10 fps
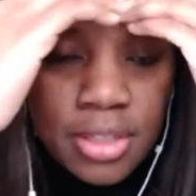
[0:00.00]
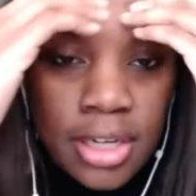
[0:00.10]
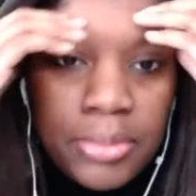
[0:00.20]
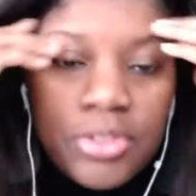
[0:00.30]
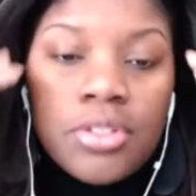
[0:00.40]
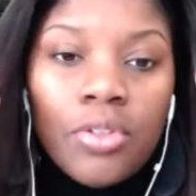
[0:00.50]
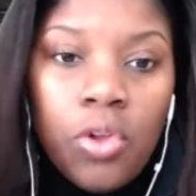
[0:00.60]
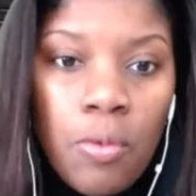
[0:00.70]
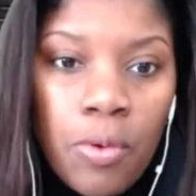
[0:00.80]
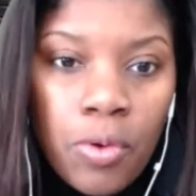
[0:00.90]
It's a
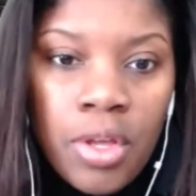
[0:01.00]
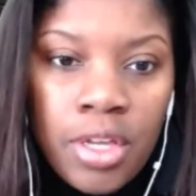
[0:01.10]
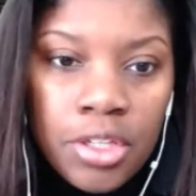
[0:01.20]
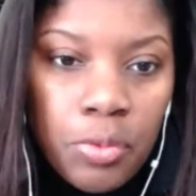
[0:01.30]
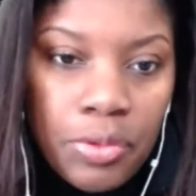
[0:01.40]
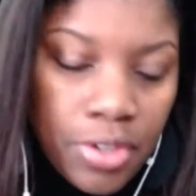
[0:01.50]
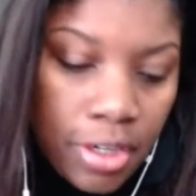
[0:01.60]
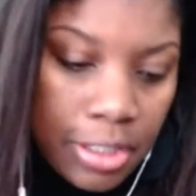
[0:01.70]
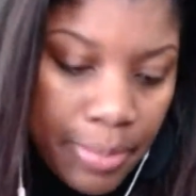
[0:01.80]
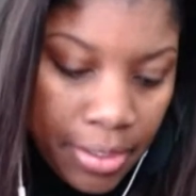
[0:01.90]
global, we've
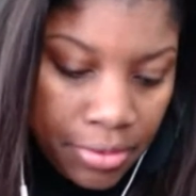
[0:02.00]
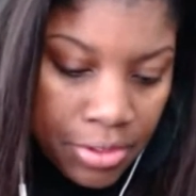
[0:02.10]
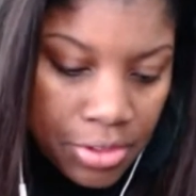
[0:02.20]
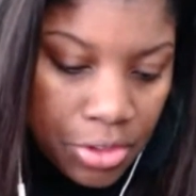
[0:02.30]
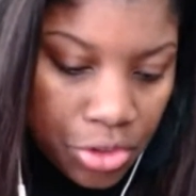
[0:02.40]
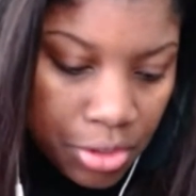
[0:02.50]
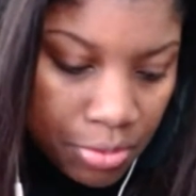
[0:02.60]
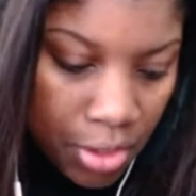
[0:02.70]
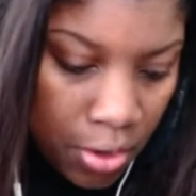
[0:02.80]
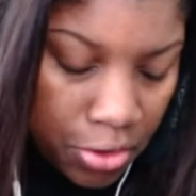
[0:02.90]
talked about these
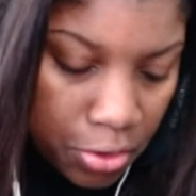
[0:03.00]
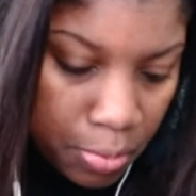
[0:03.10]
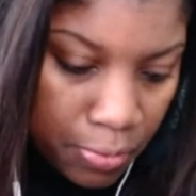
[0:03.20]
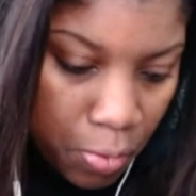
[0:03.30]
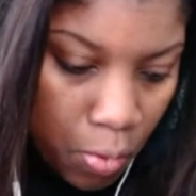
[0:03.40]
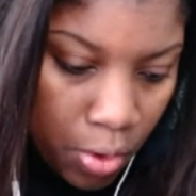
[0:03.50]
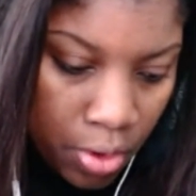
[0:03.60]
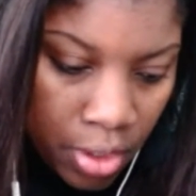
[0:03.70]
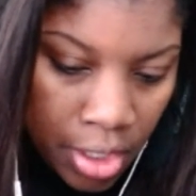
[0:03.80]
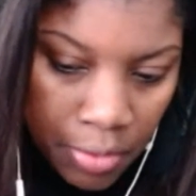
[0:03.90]
initiatives also
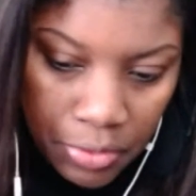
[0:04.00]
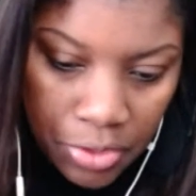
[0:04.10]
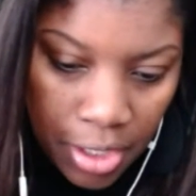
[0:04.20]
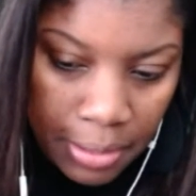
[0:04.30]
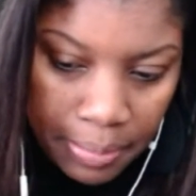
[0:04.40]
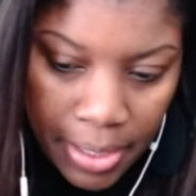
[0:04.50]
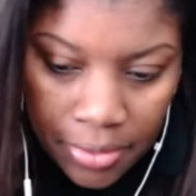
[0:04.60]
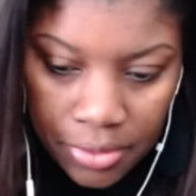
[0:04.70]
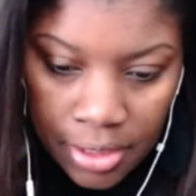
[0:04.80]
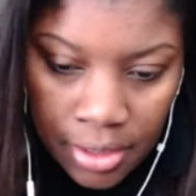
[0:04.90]
before. We've talked
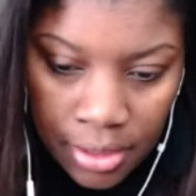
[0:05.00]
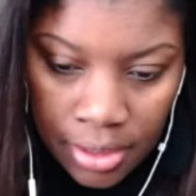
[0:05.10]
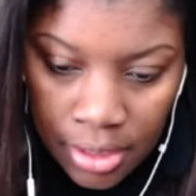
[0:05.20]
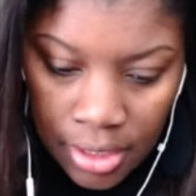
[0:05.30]
about the